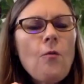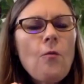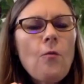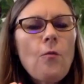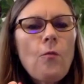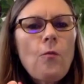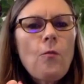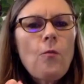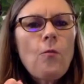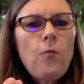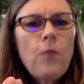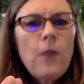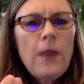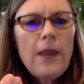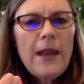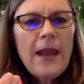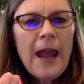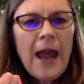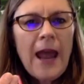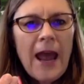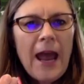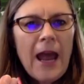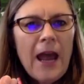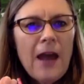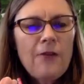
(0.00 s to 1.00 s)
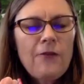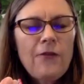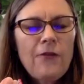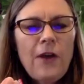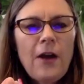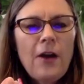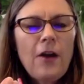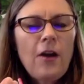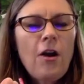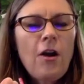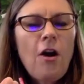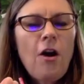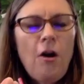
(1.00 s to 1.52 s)
we have
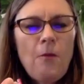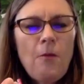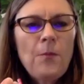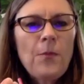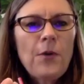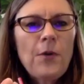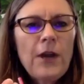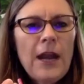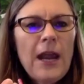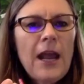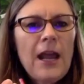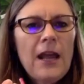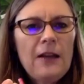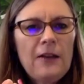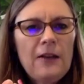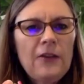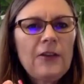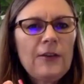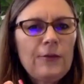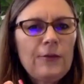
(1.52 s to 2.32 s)
a comprehensive